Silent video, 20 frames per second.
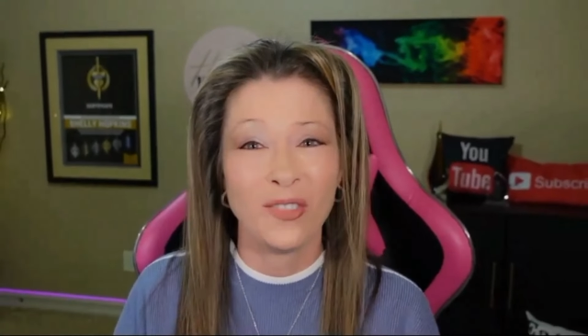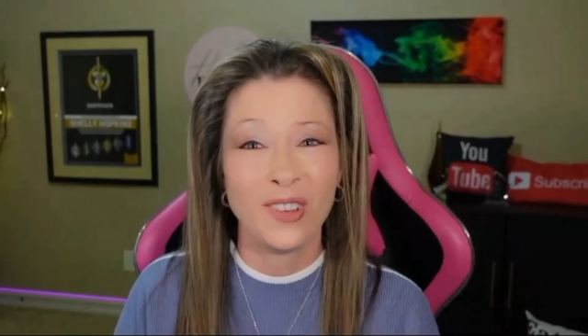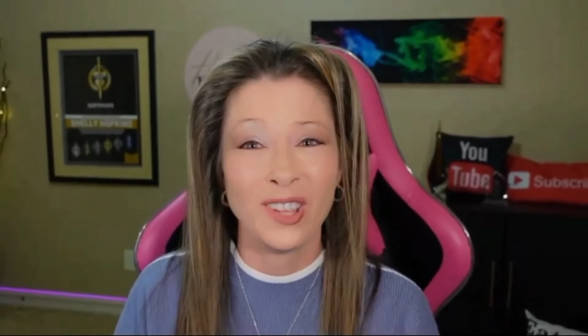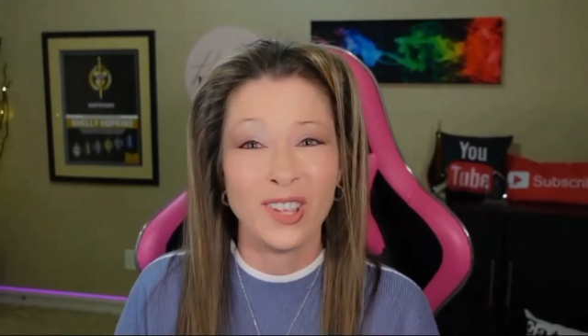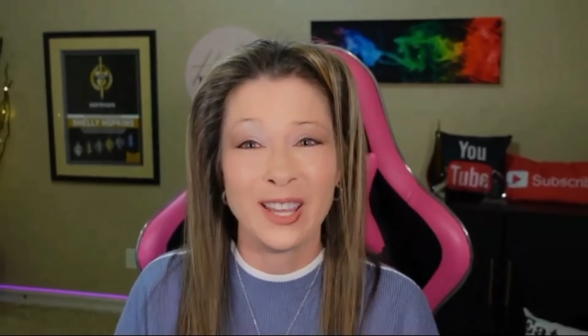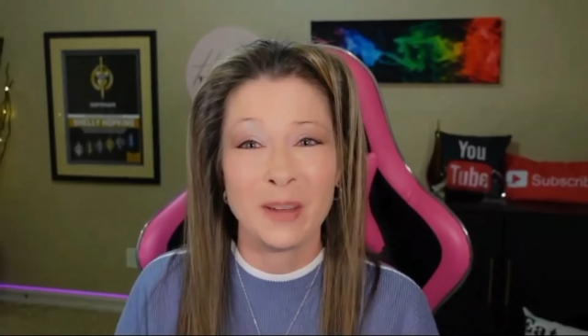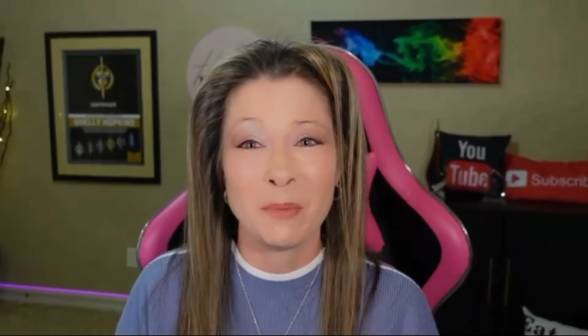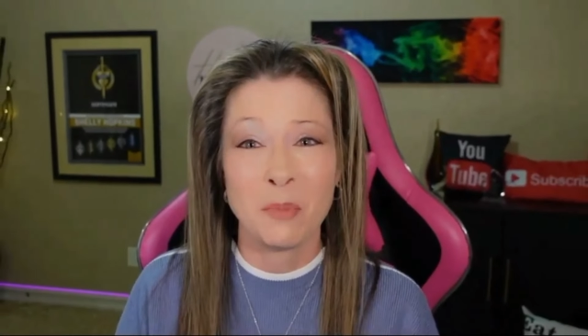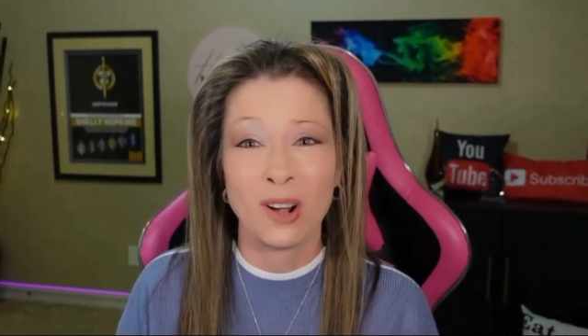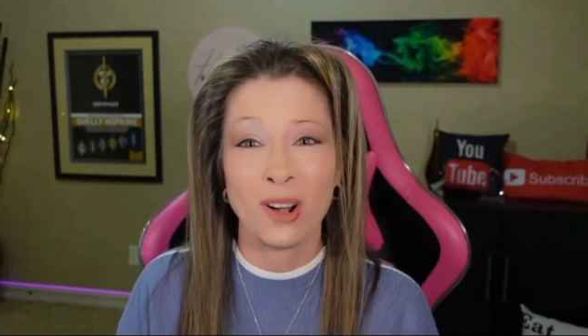
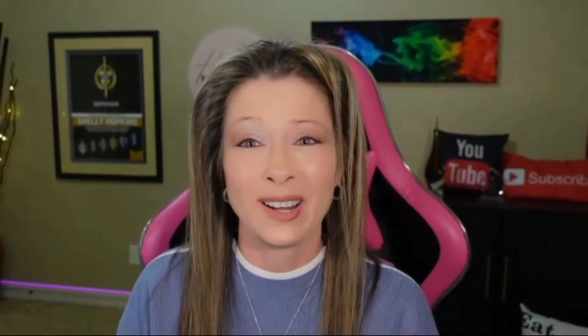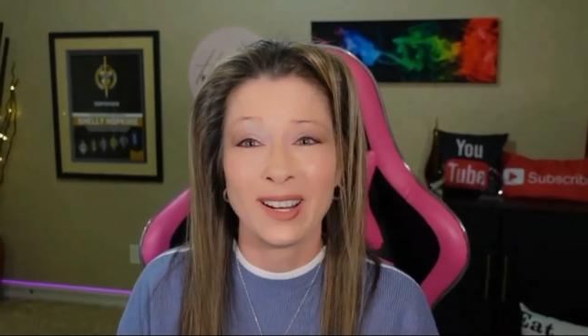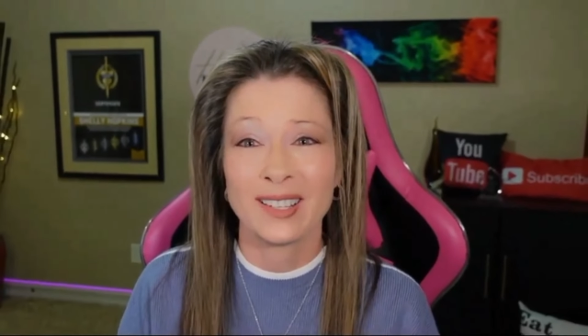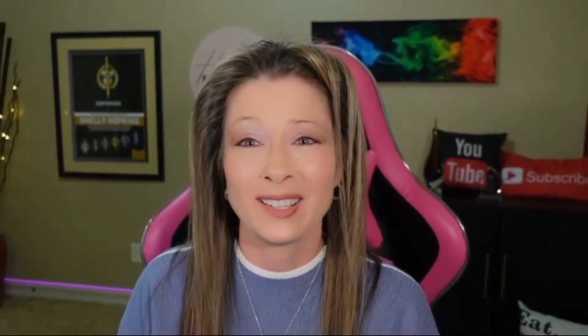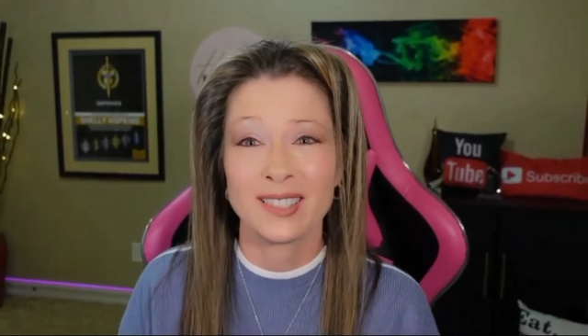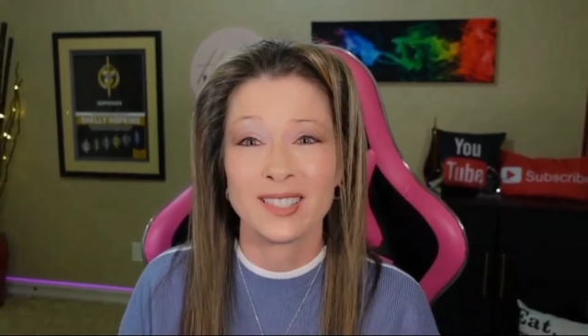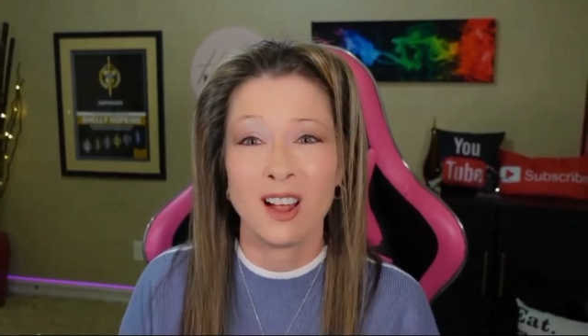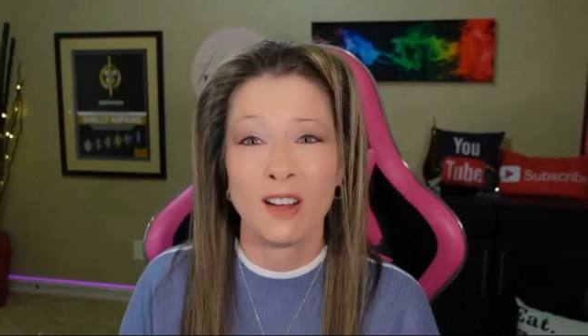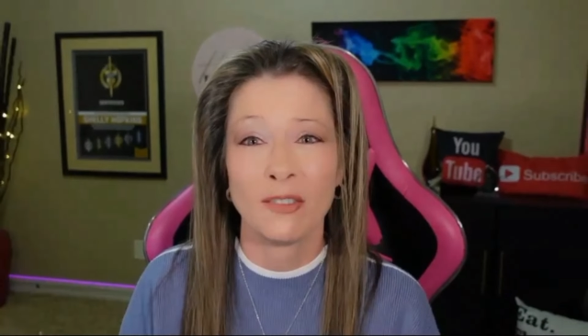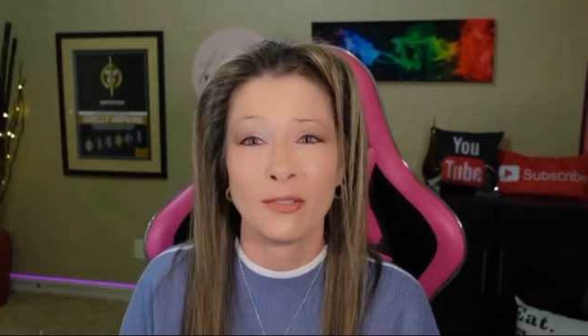affiliate
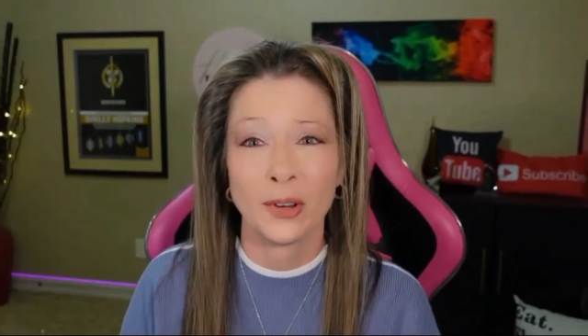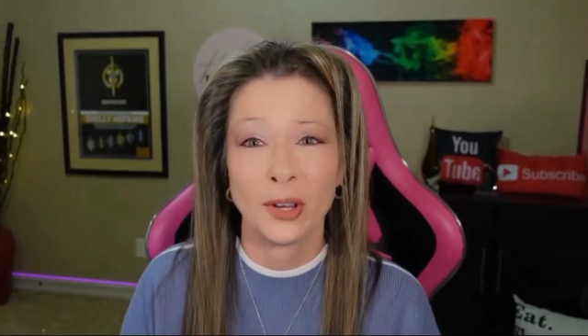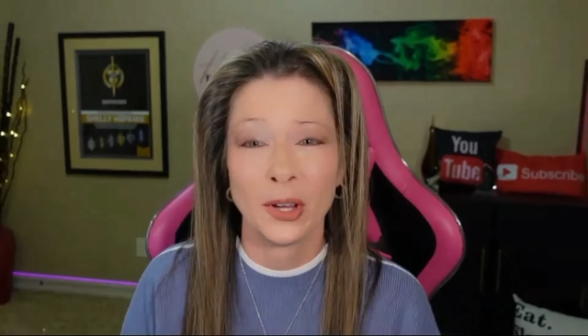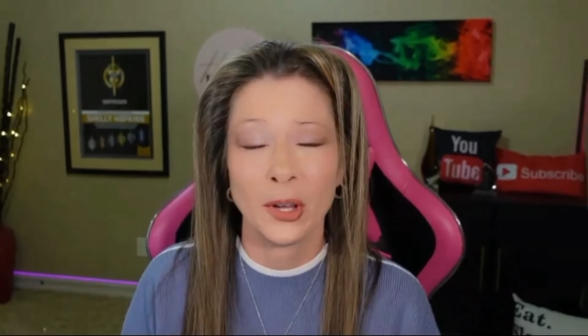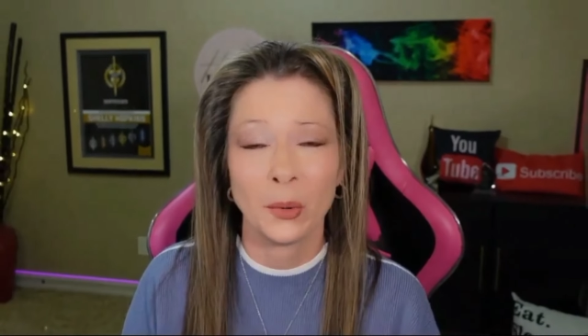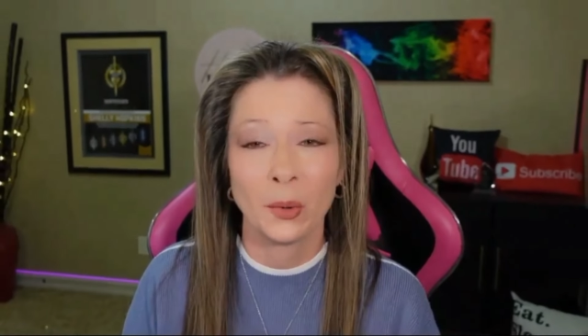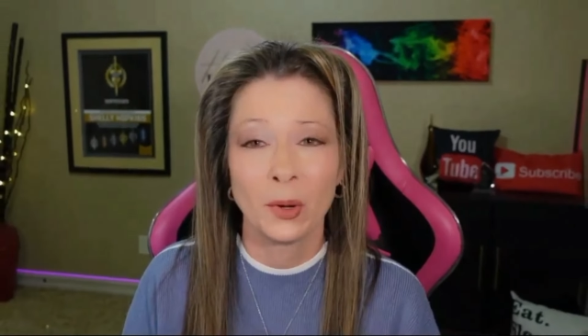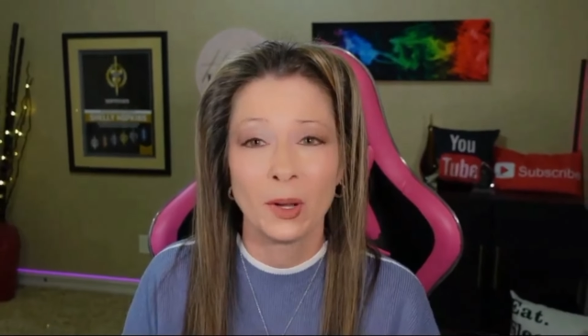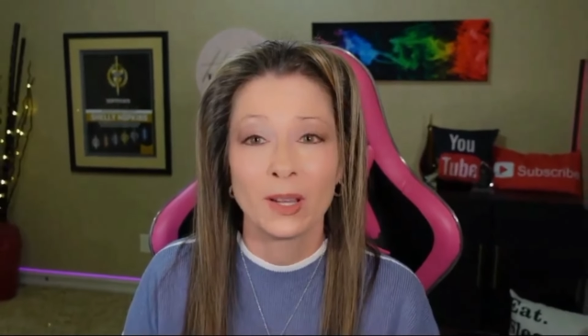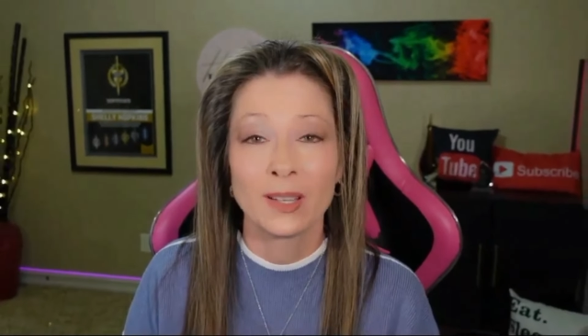marketing is not for
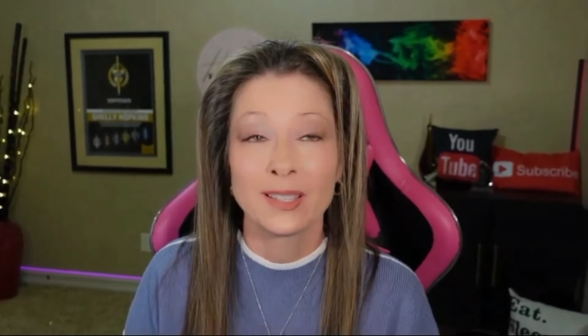you.